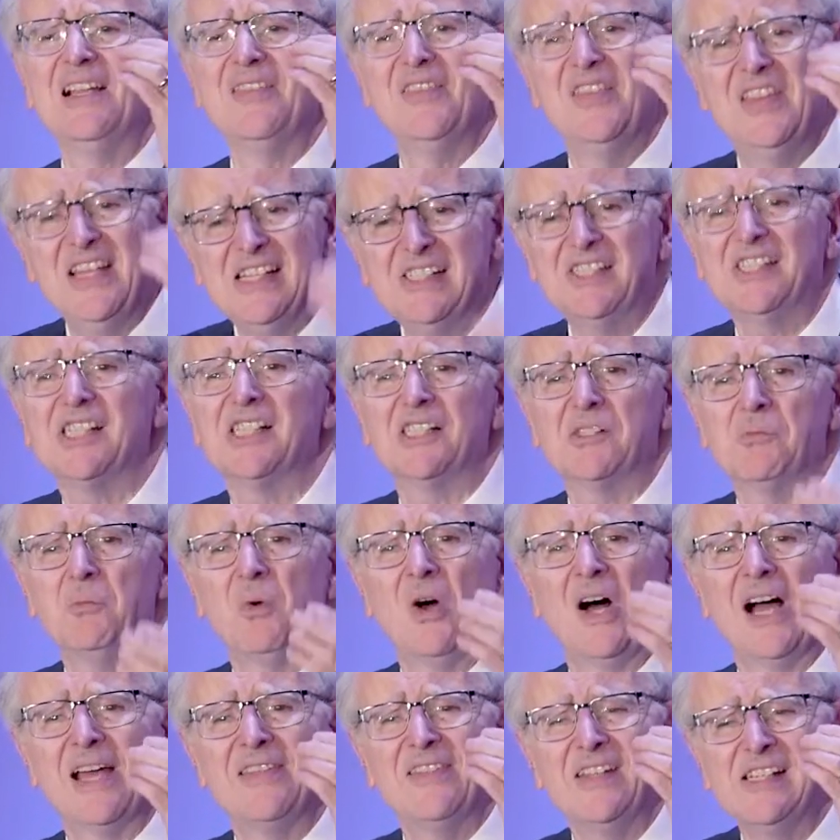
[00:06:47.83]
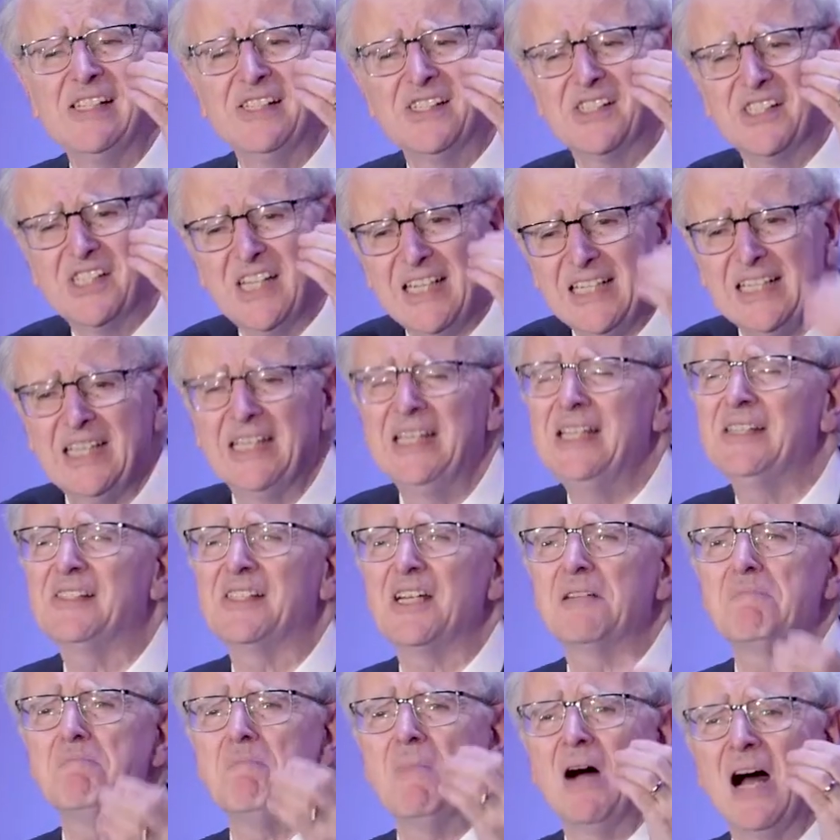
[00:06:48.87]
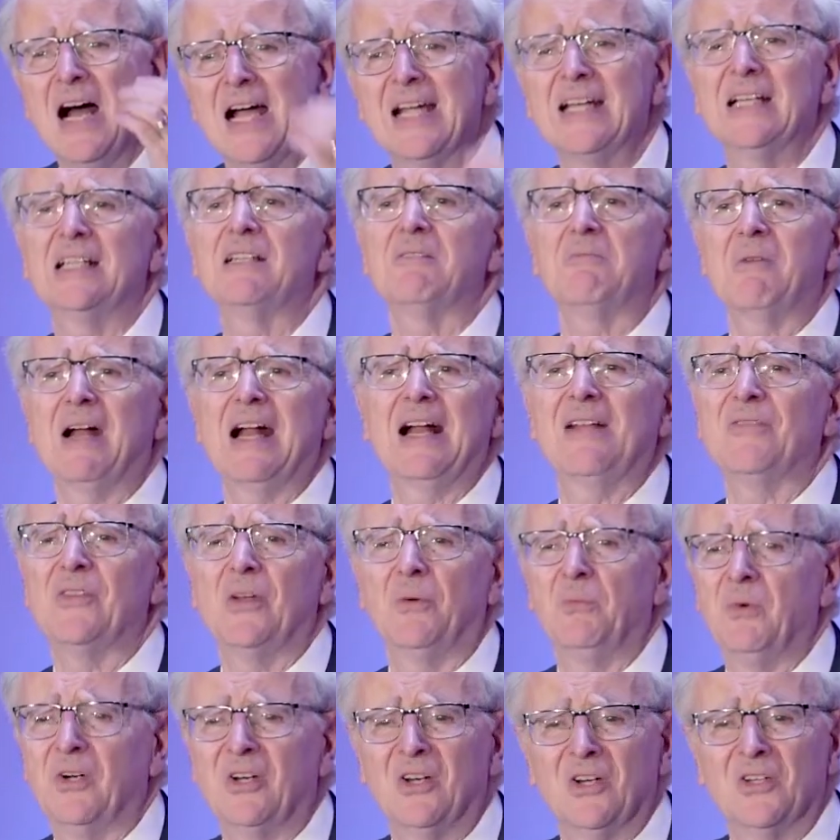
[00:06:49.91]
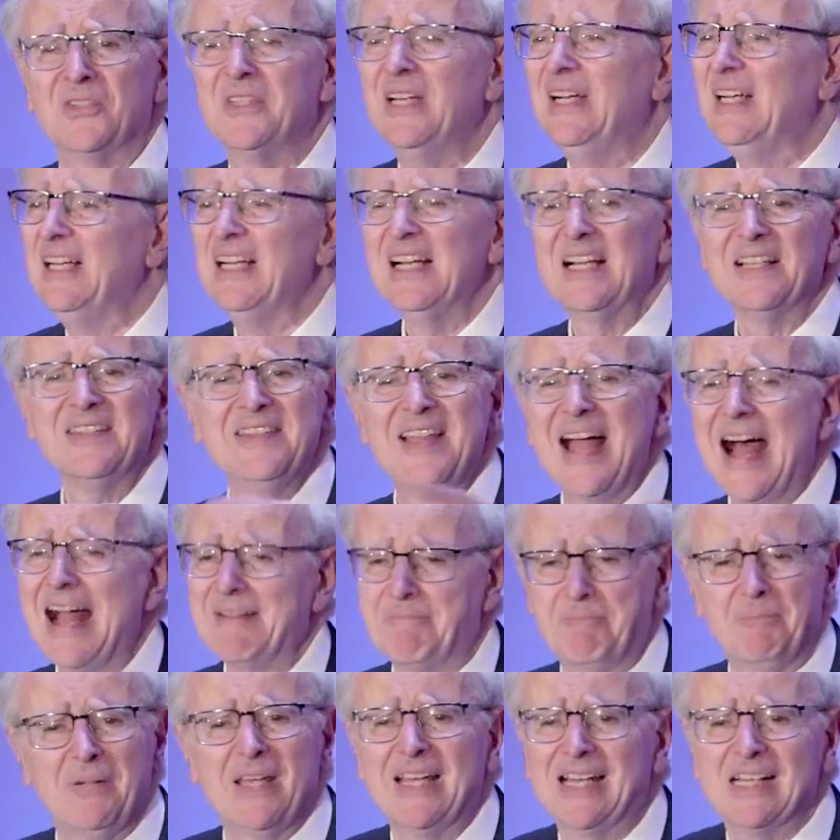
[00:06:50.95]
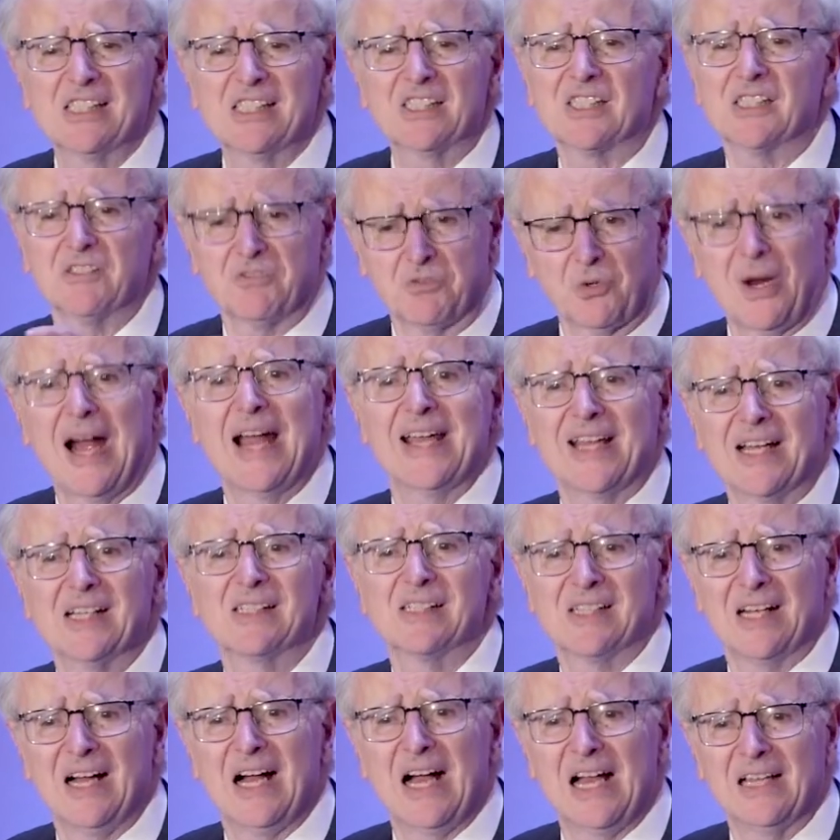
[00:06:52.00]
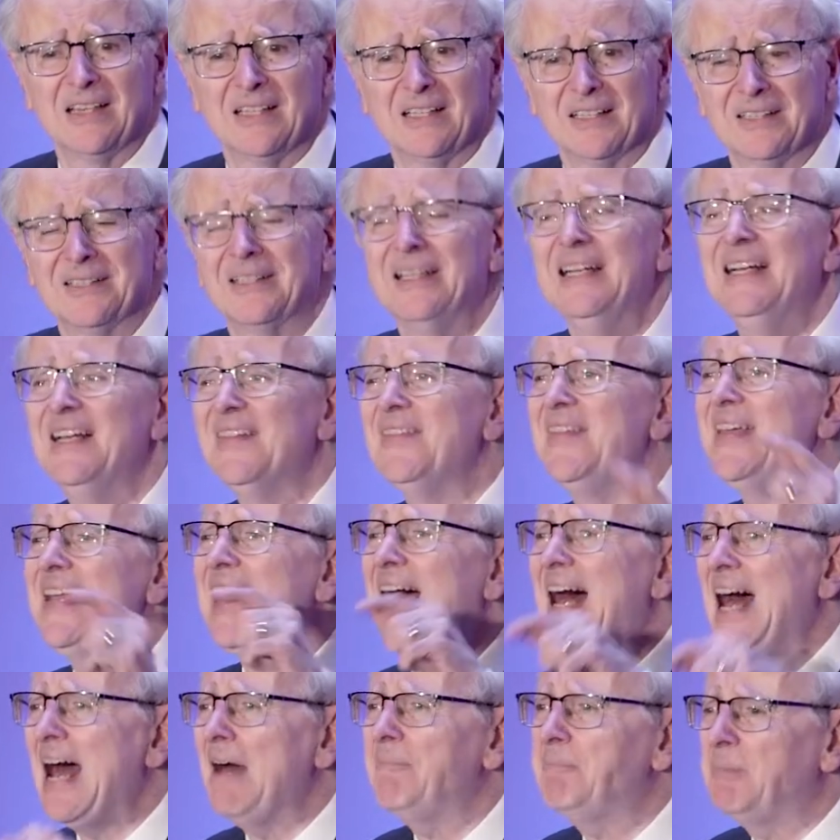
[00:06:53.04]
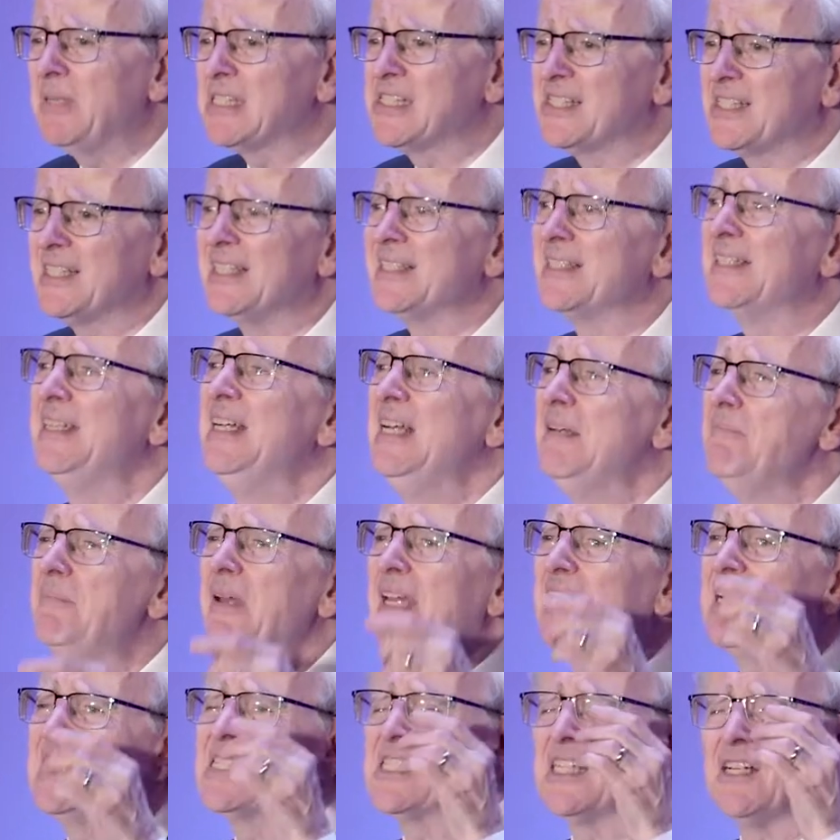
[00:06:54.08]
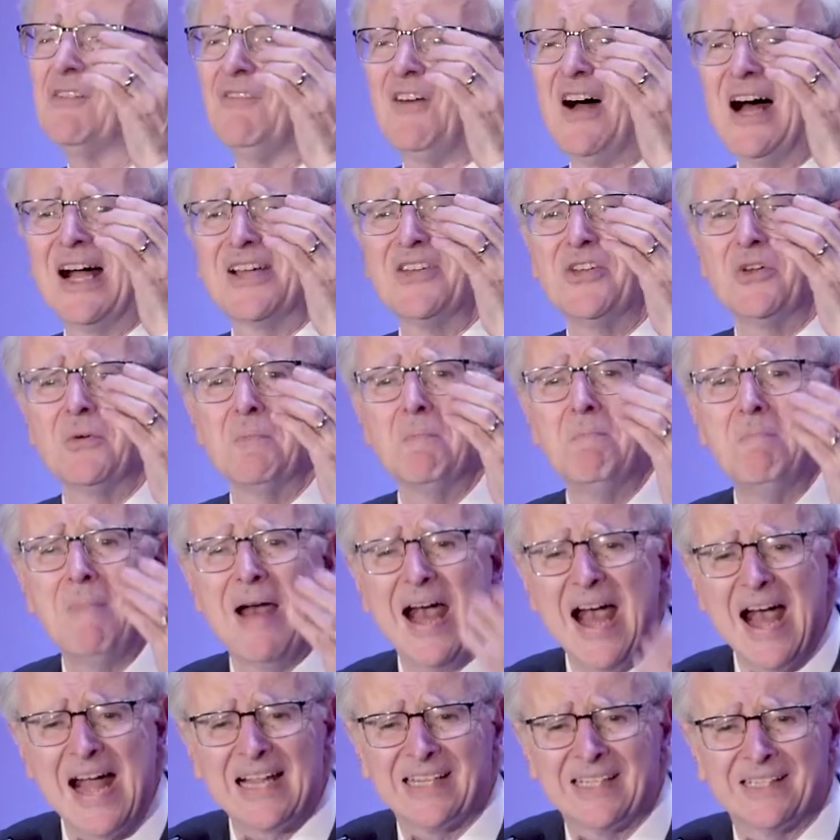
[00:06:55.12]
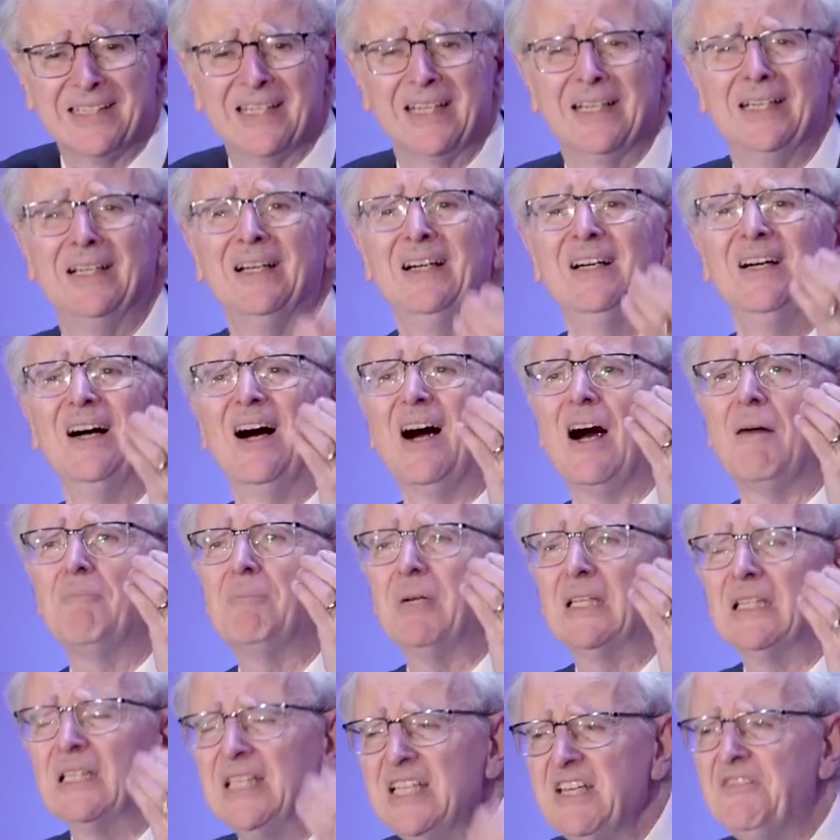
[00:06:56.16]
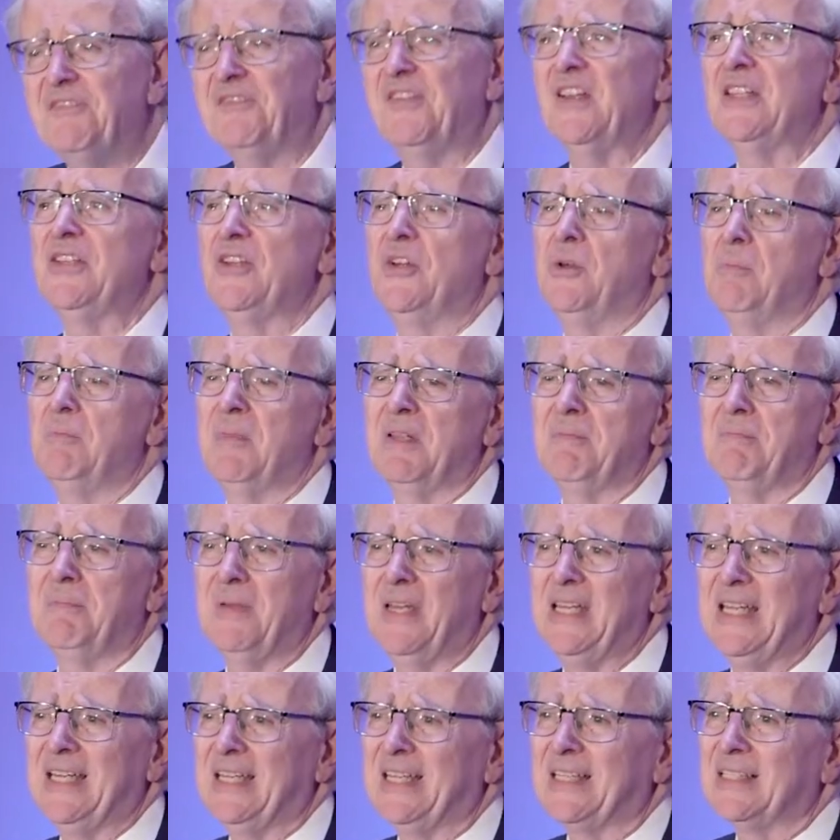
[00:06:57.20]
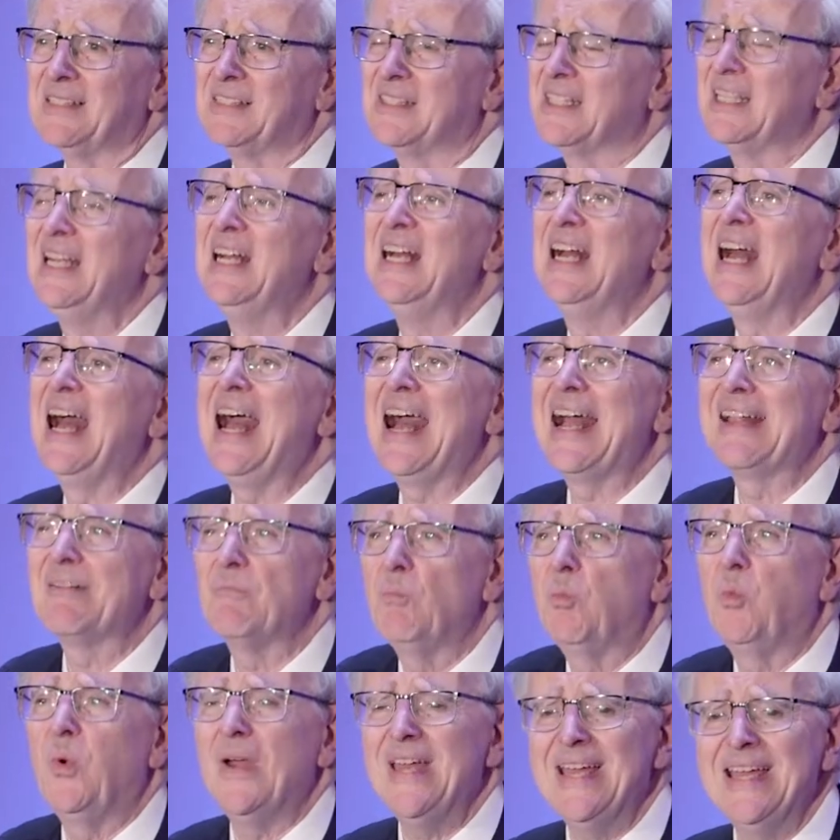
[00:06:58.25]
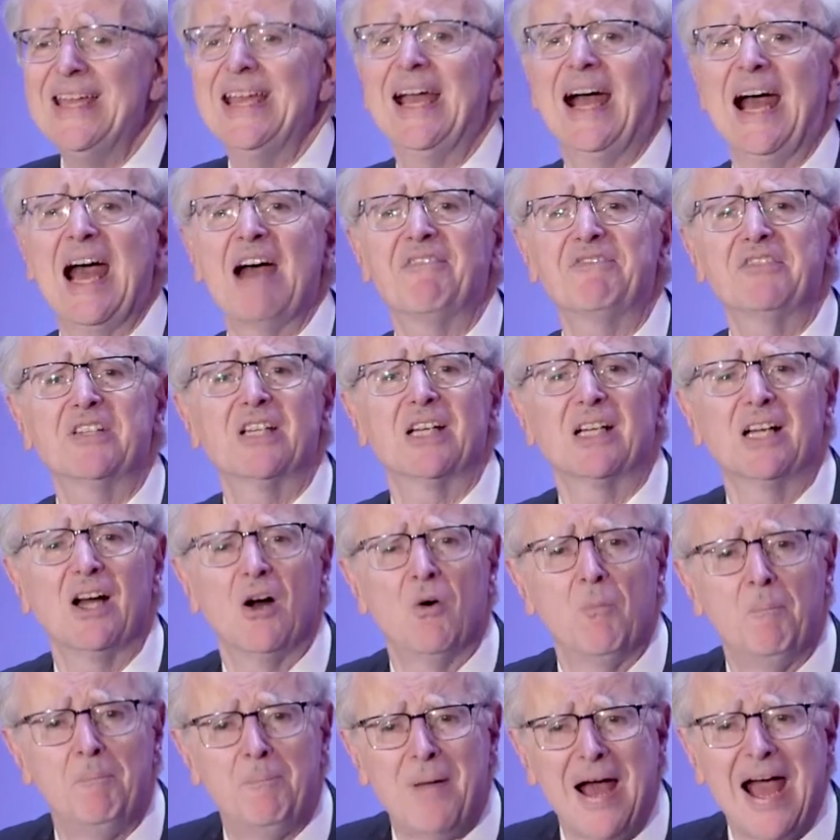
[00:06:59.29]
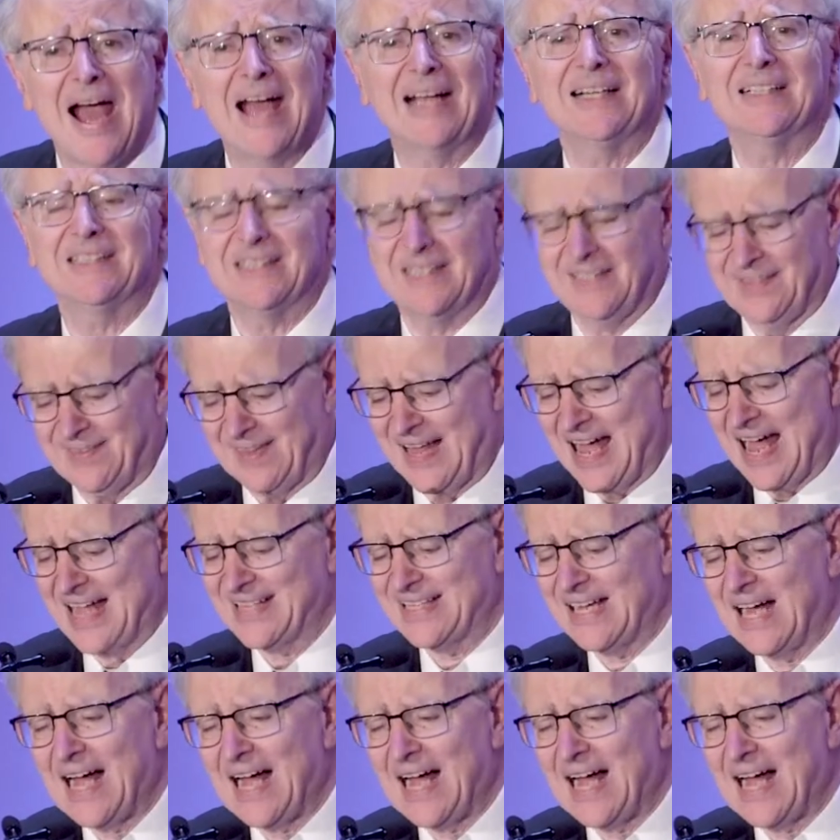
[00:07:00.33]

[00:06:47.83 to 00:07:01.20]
This is why this city is admired around the world, not because of Rikers Island. The opposite, because of our humanity, our belief in human beings. And we have to go back to that